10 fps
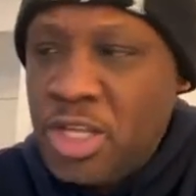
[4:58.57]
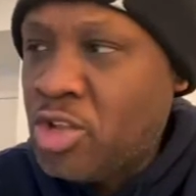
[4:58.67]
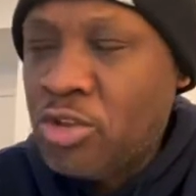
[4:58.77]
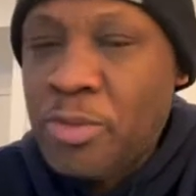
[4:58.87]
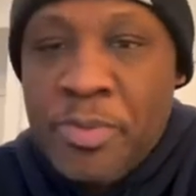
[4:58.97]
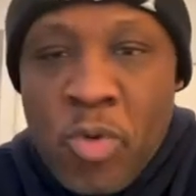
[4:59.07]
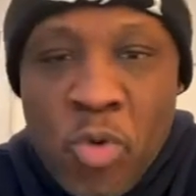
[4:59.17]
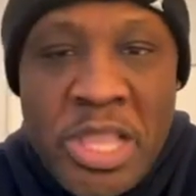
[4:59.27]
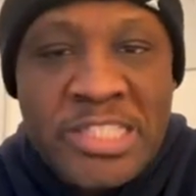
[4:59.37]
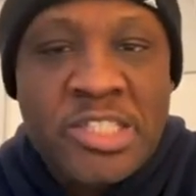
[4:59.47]
The people
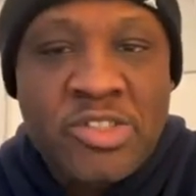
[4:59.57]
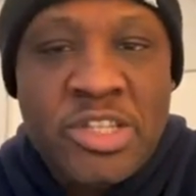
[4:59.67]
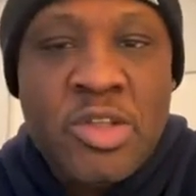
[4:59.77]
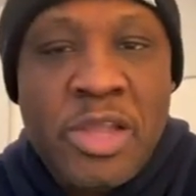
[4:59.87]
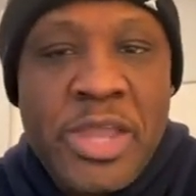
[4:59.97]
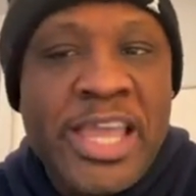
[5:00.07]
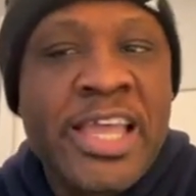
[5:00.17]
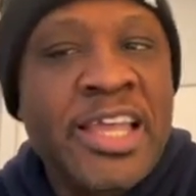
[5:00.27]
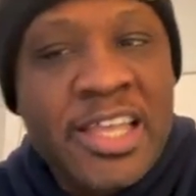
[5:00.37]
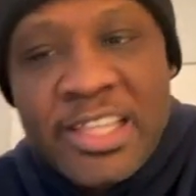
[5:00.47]
listen to them. They're like, hey,
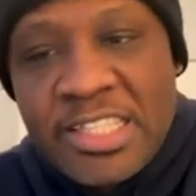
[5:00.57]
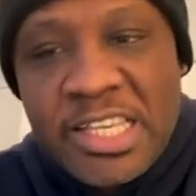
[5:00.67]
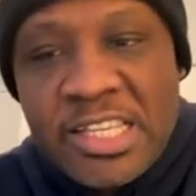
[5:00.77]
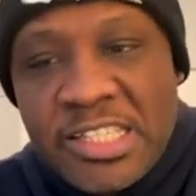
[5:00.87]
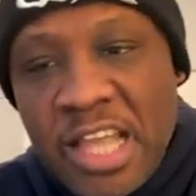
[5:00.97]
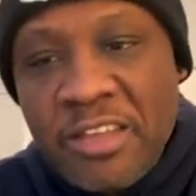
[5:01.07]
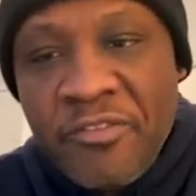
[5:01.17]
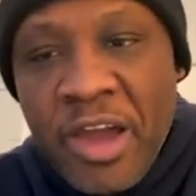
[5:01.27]
this kid's got a vibe,